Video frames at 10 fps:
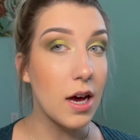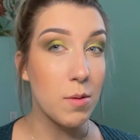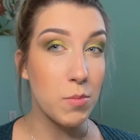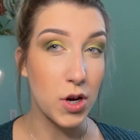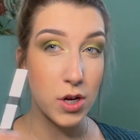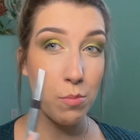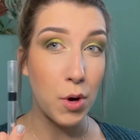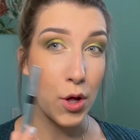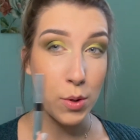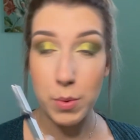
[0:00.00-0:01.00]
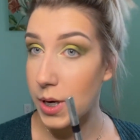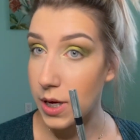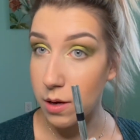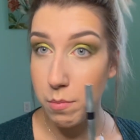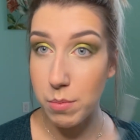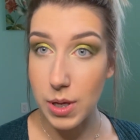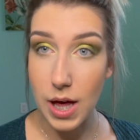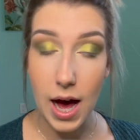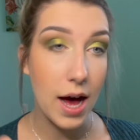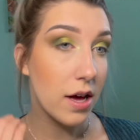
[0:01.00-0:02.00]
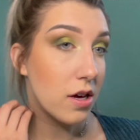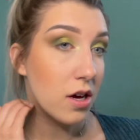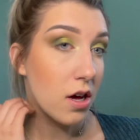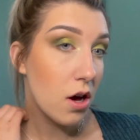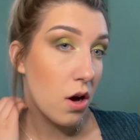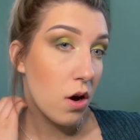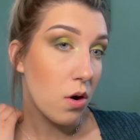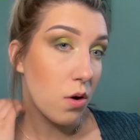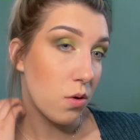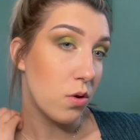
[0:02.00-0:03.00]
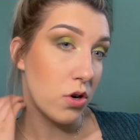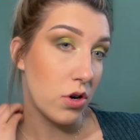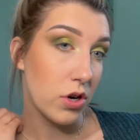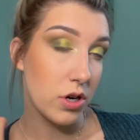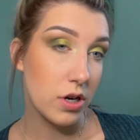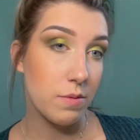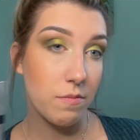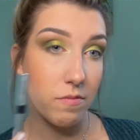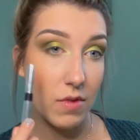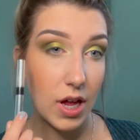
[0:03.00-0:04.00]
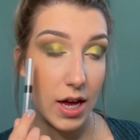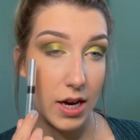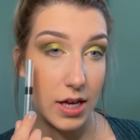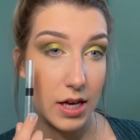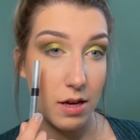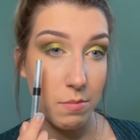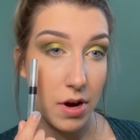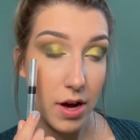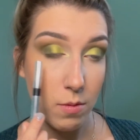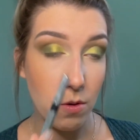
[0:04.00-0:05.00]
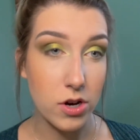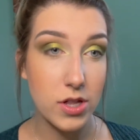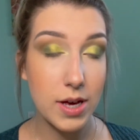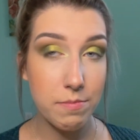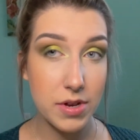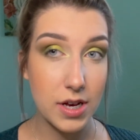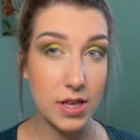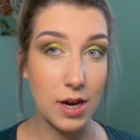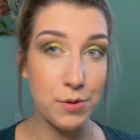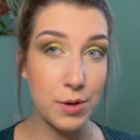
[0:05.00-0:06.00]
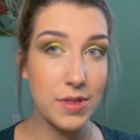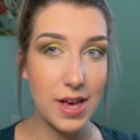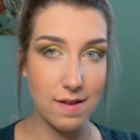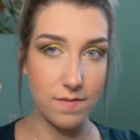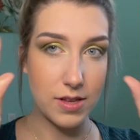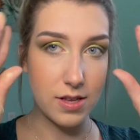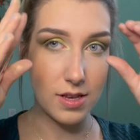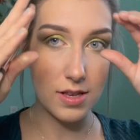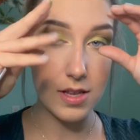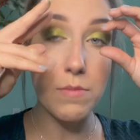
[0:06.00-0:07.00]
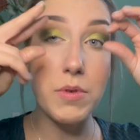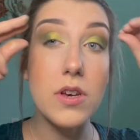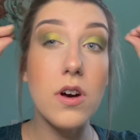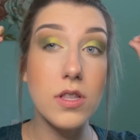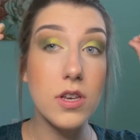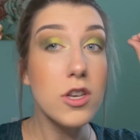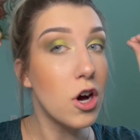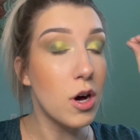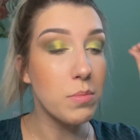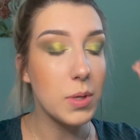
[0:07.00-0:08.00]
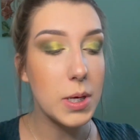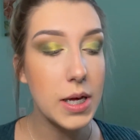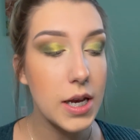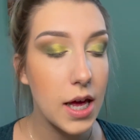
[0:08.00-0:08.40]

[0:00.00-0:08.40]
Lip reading: I'm not going to bother putting black or any in my waterline because I really want the emphasis to be on the top lid.